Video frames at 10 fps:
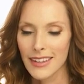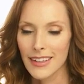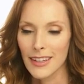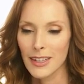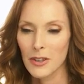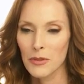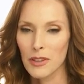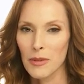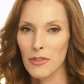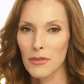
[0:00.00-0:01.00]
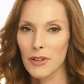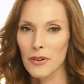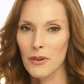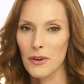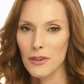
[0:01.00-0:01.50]
and then open them
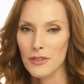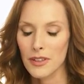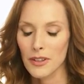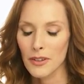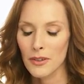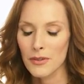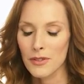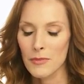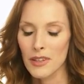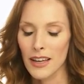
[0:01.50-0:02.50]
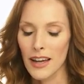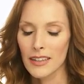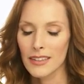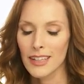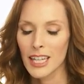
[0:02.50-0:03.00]
3/4 and close them
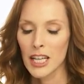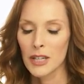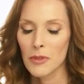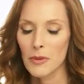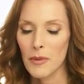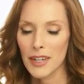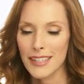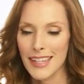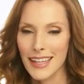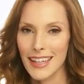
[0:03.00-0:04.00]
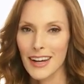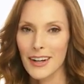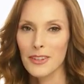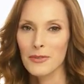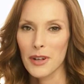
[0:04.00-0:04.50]
again. But we want to take care
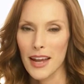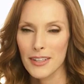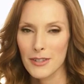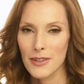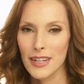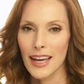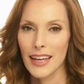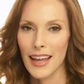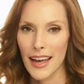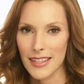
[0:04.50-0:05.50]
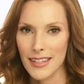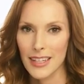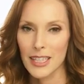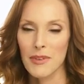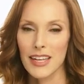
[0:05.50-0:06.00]
that we're entering and
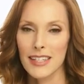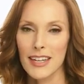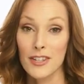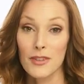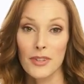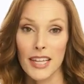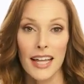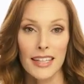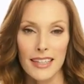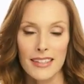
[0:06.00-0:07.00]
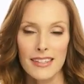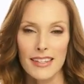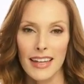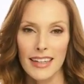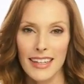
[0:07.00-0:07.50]
exiting the meditation with elegance
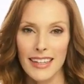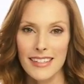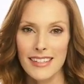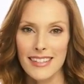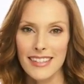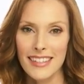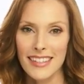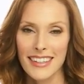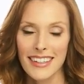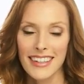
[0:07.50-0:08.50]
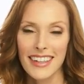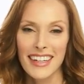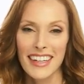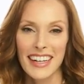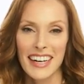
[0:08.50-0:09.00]
and ease.
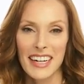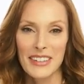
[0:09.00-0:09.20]
All